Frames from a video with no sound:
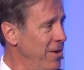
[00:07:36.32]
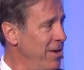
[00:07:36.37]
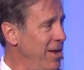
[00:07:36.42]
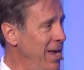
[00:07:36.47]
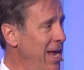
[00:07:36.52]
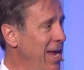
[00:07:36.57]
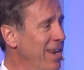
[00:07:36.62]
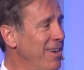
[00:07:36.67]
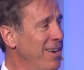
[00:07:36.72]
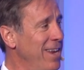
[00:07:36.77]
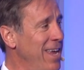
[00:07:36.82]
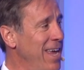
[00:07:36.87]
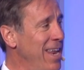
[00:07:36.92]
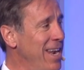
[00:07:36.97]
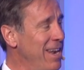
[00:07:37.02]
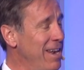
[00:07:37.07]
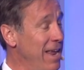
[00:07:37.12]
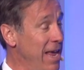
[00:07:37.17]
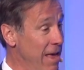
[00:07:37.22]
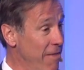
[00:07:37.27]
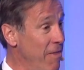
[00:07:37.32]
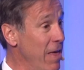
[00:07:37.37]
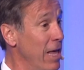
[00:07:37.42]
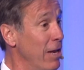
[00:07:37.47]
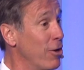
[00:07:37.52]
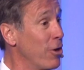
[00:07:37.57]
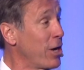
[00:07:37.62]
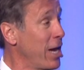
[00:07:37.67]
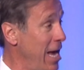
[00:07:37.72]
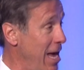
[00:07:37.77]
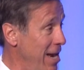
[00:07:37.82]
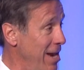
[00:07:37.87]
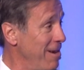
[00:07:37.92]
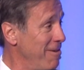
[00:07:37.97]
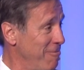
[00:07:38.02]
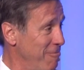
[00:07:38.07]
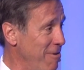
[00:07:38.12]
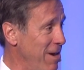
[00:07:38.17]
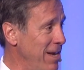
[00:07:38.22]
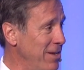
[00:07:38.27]
And they look at it,
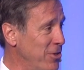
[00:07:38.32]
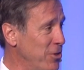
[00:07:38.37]
right?